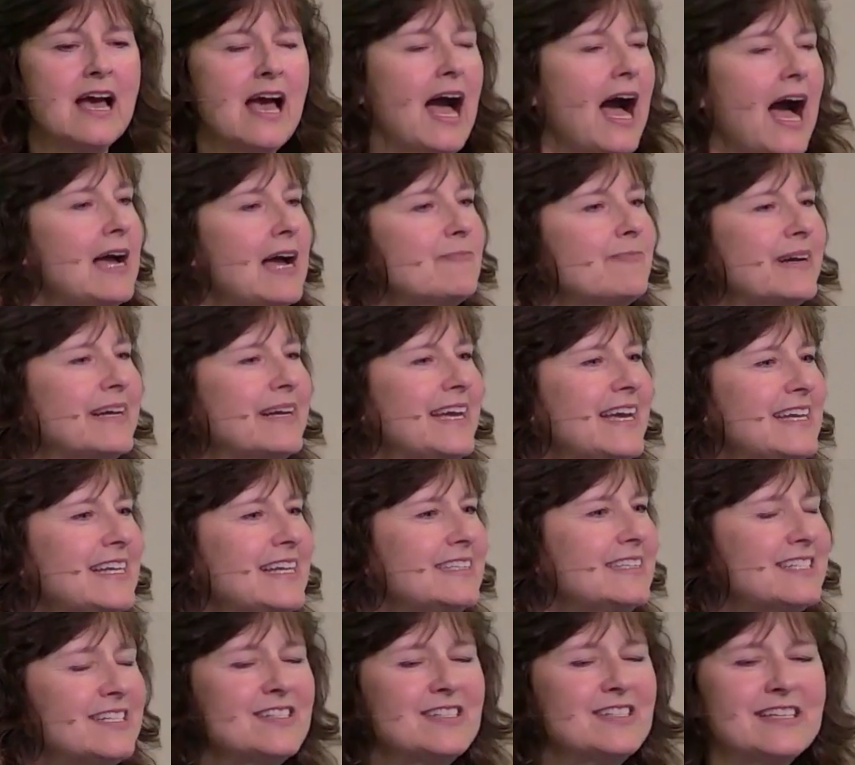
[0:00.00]
I'm
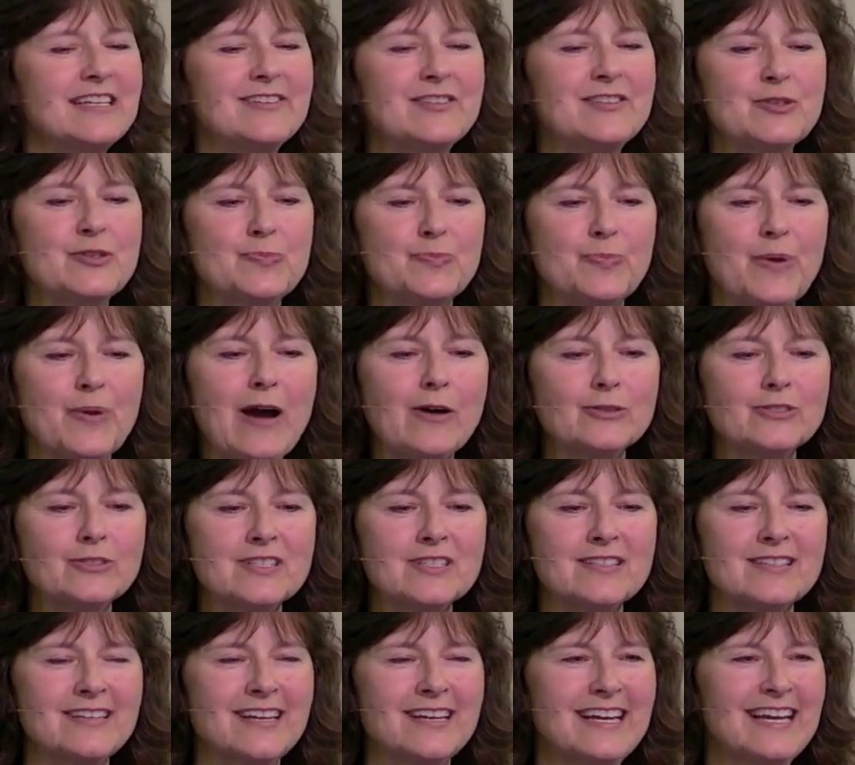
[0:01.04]
beginning to see
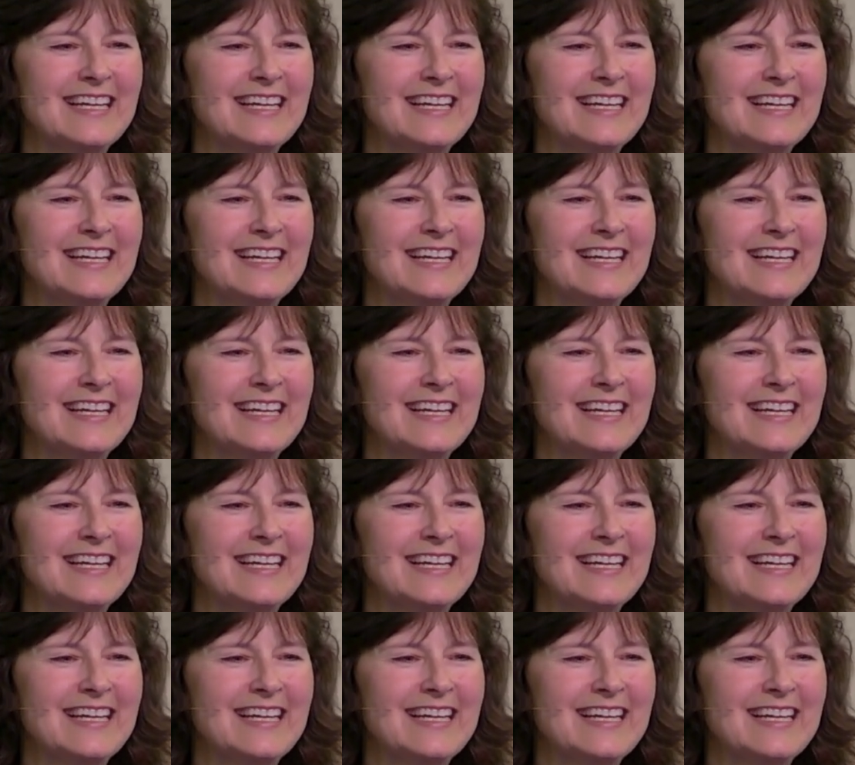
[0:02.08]
sprouts,